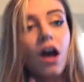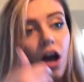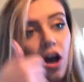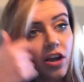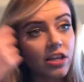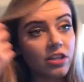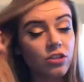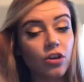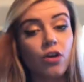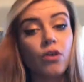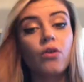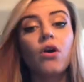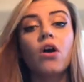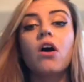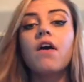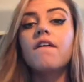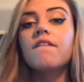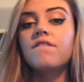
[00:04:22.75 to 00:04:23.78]
Okay, so
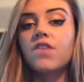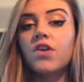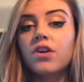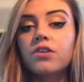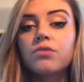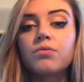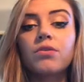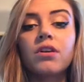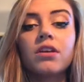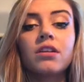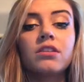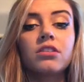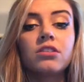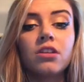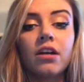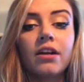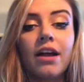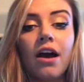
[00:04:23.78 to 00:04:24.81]
first we're gonna
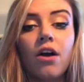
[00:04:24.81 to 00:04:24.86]
start